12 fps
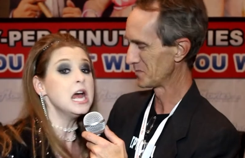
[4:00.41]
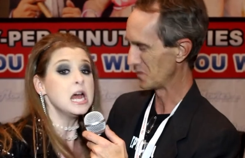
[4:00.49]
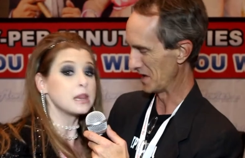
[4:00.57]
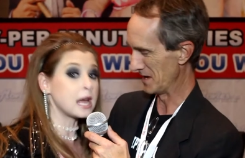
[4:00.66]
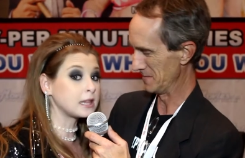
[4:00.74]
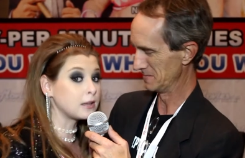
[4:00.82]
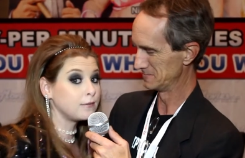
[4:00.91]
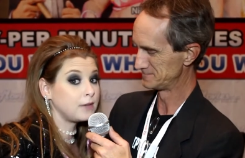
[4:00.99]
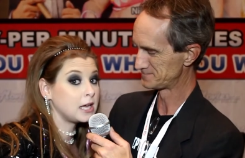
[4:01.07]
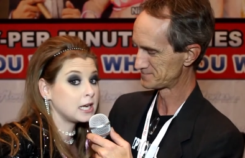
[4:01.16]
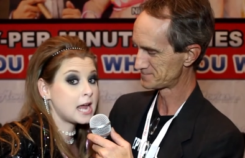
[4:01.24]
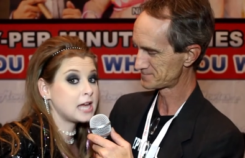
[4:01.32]
Speaker 1: side, right. like the
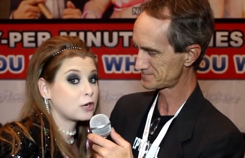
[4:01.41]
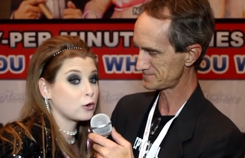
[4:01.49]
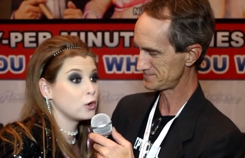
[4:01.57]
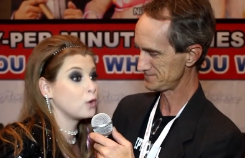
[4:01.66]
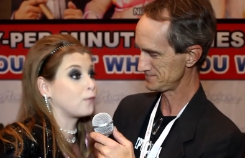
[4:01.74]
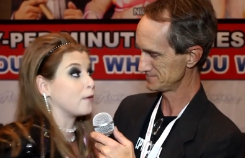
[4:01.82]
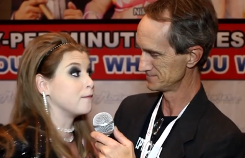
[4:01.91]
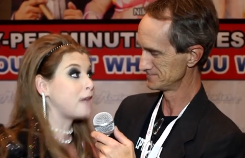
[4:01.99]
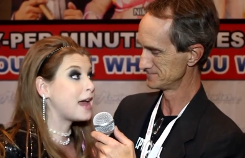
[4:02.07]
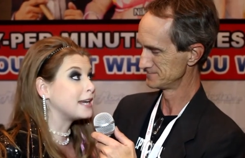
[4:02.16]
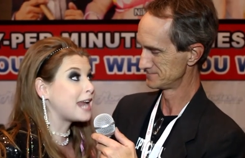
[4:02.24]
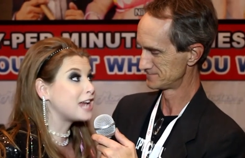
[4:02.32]
V and A crew for
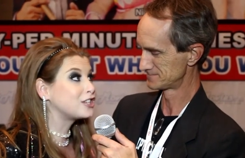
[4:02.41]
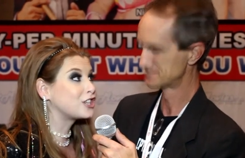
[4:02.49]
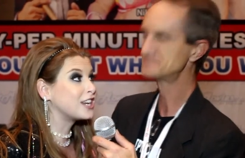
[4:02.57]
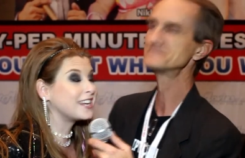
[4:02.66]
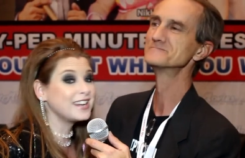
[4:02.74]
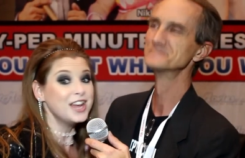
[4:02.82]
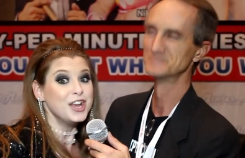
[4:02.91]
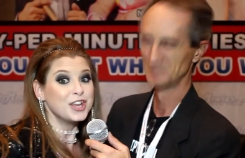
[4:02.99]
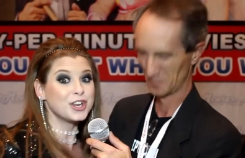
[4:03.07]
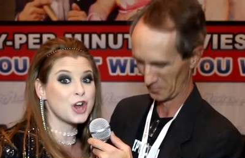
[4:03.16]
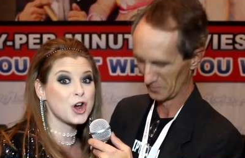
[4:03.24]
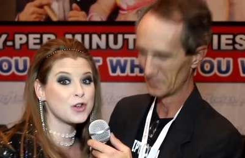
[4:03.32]
Vet Nation.
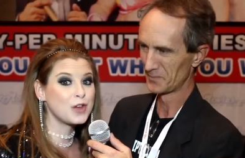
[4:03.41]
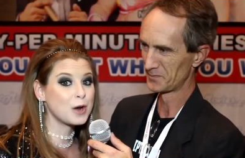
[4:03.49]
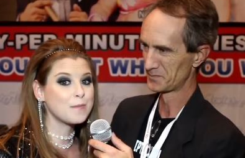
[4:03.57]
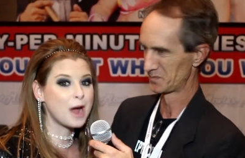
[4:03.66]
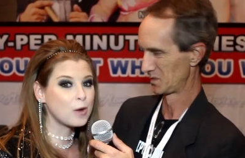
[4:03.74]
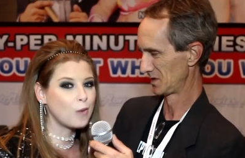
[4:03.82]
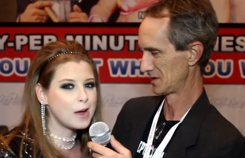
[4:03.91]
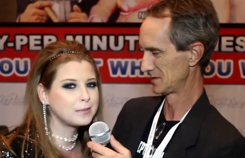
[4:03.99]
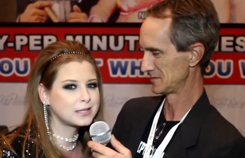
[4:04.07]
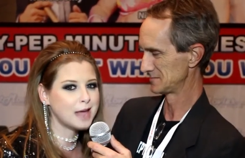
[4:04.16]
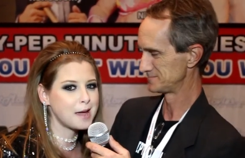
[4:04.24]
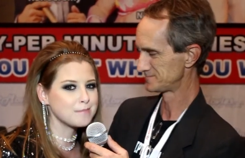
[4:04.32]
You know, they're my
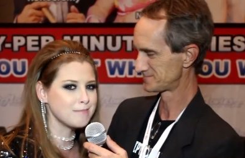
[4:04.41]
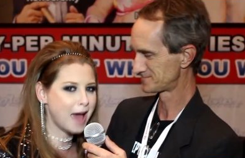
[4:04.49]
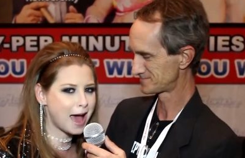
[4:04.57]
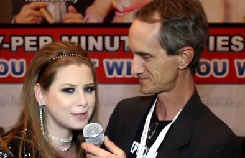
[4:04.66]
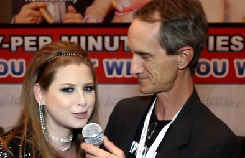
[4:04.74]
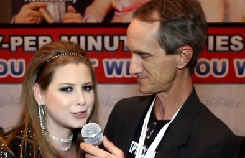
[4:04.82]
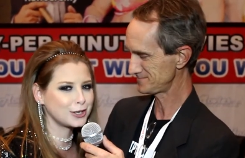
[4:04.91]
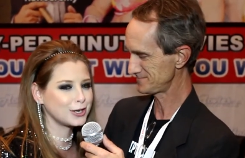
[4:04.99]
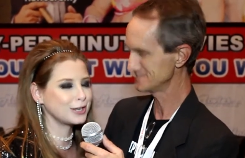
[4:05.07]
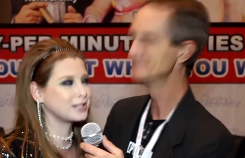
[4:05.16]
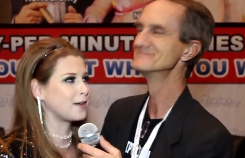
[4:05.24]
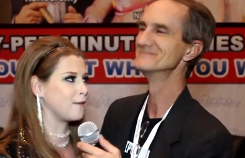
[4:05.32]
website
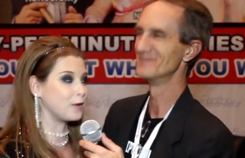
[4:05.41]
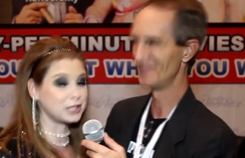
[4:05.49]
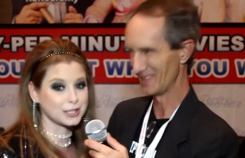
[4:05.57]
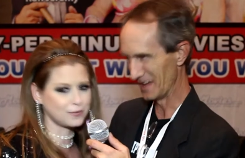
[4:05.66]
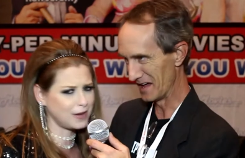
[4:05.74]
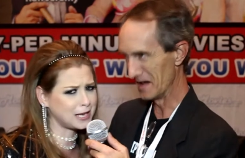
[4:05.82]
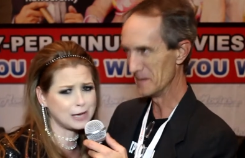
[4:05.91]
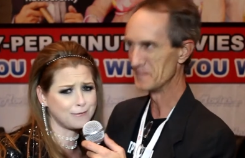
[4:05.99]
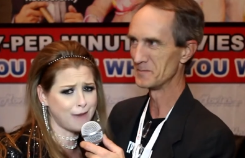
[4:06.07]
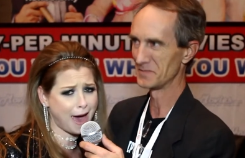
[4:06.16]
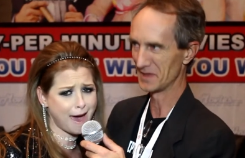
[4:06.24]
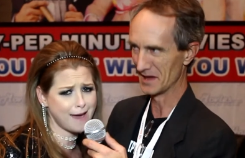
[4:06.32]
masters, which is
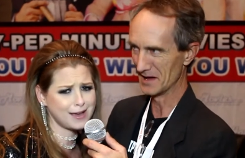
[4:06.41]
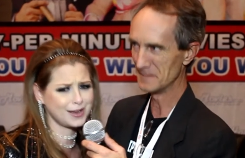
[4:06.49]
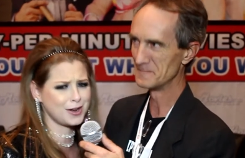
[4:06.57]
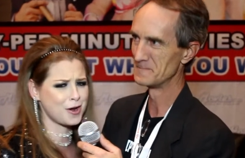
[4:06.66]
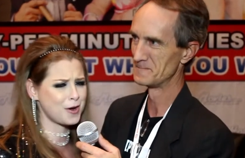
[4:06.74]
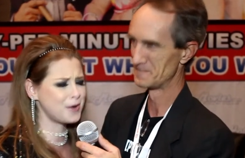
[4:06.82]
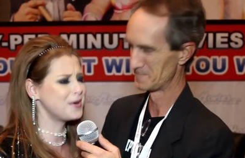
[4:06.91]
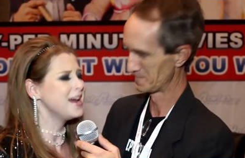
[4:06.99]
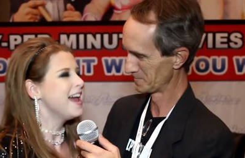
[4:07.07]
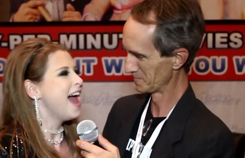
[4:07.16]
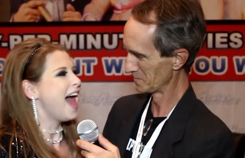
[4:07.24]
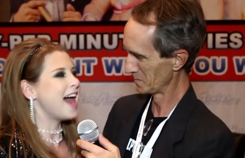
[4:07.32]
Vicky Vette. You know,
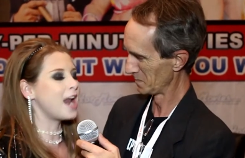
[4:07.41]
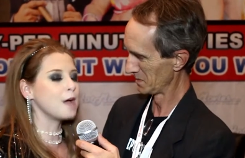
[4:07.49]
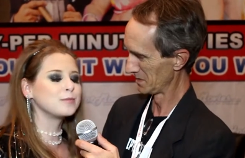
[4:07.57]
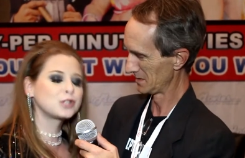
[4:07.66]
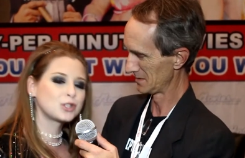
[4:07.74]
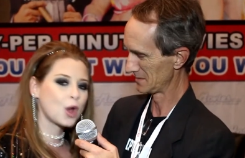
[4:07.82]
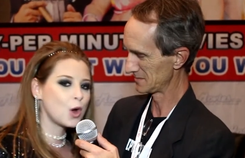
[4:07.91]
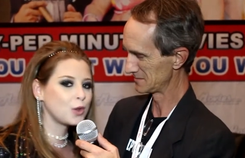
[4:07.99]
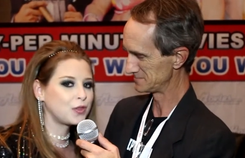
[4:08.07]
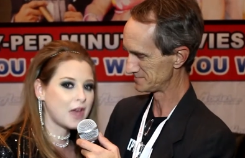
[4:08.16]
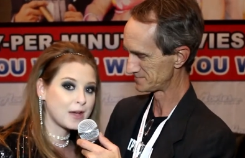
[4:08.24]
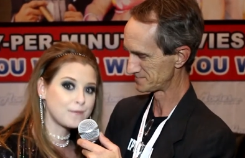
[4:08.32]
and I'm
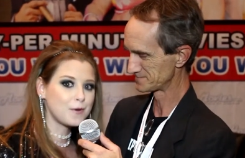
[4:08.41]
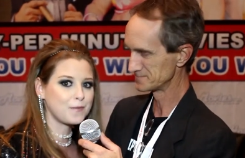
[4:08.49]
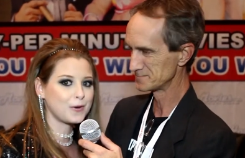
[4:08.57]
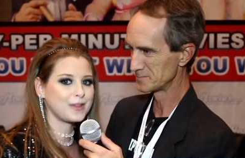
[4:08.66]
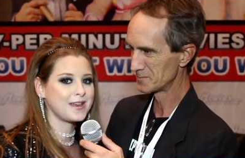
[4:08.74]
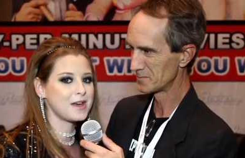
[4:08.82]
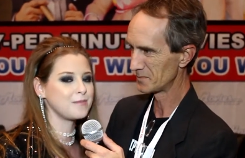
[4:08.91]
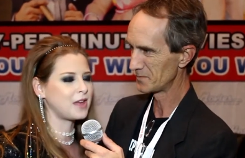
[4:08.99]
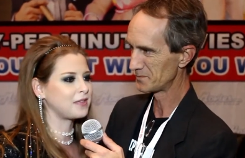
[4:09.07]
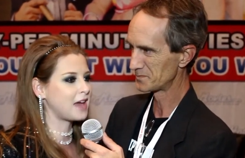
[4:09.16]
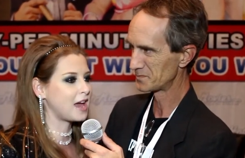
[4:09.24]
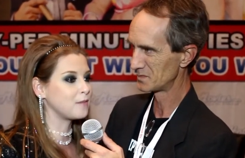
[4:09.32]
so thankful for
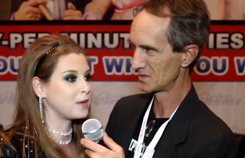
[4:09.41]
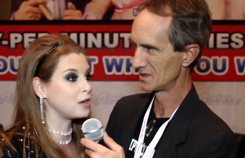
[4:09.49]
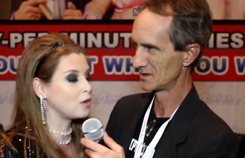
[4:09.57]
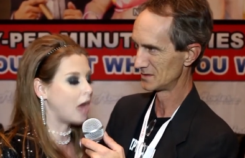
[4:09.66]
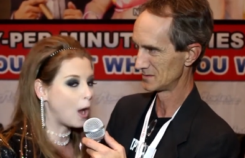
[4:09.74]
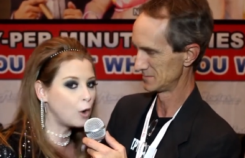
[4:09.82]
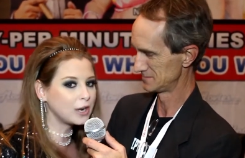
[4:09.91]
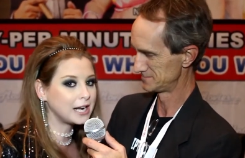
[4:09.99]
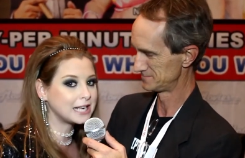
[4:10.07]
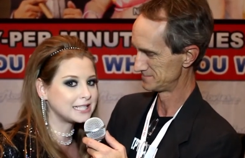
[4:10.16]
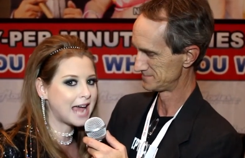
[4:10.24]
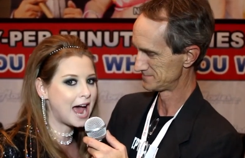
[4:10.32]
them that they have been
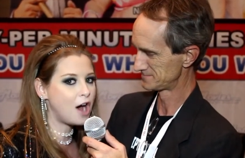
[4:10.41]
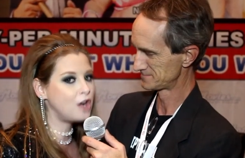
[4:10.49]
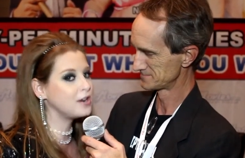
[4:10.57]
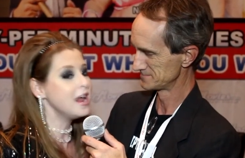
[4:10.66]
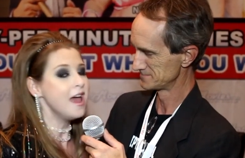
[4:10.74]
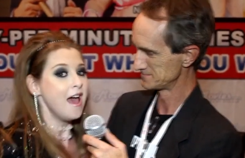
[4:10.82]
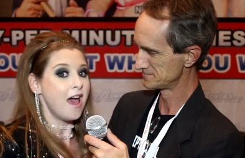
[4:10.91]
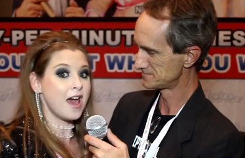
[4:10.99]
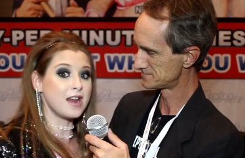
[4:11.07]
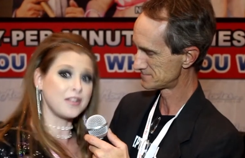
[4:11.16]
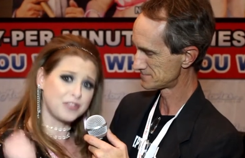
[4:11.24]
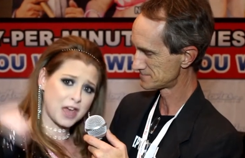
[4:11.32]
holding it down.
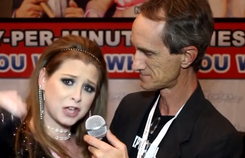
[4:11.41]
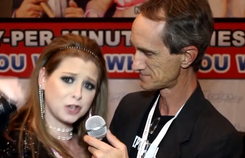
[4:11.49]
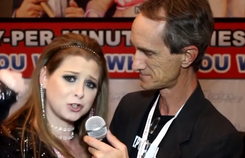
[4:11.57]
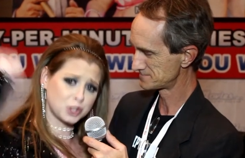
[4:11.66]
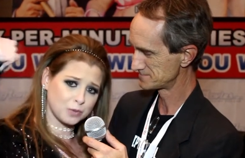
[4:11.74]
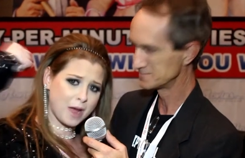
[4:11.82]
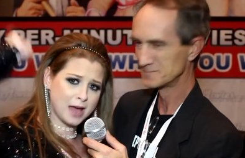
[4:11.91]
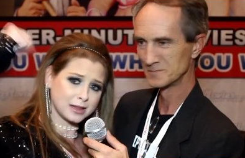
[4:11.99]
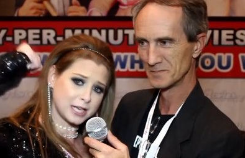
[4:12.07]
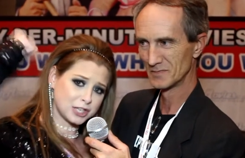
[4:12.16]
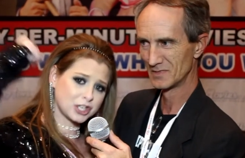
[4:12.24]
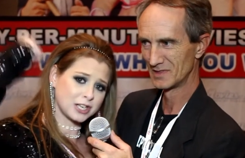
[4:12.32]
And thank you to
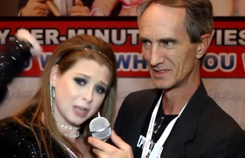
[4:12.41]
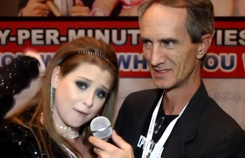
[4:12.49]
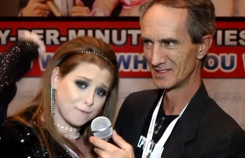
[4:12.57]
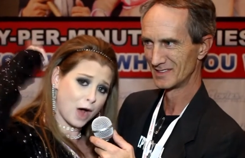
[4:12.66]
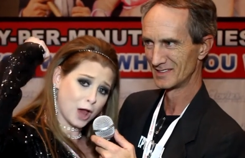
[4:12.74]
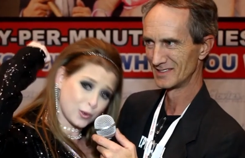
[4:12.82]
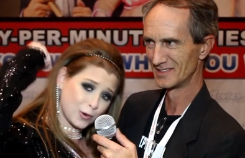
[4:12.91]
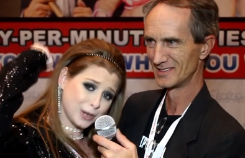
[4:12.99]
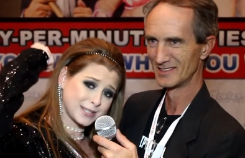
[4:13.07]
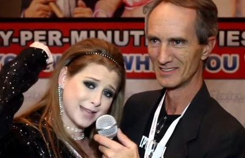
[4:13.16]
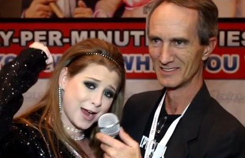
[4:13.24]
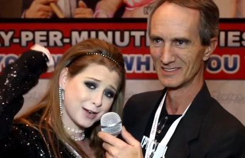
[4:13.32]
my legion of
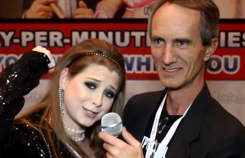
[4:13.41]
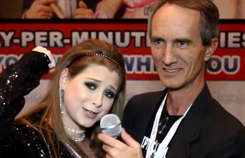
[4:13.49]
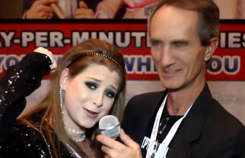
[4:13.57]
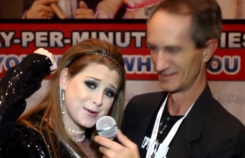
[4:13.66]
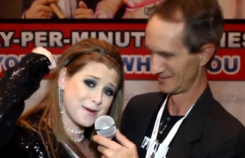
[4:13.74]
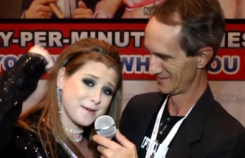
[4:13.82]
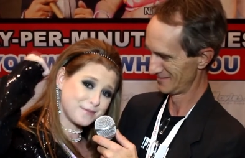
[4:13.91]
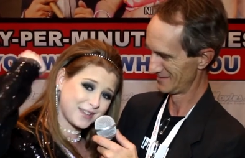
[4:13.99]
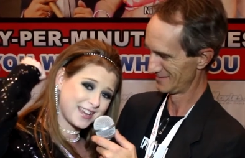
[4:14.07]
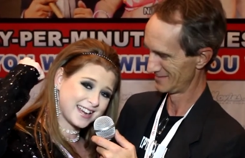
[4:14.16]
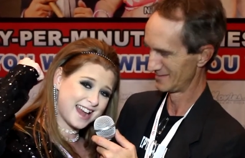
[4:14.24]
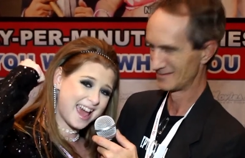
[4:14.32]
followers there too of
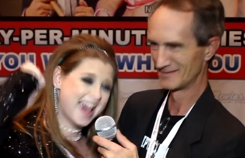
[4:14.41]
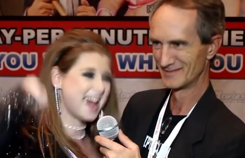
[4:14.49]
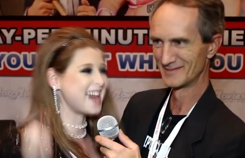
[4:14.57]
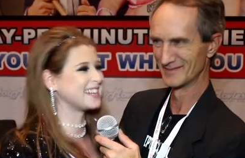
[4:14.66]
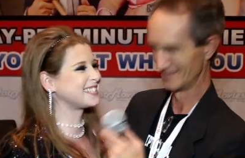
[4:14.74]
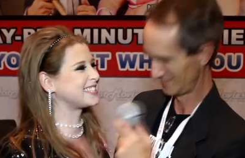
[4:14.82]
V&A.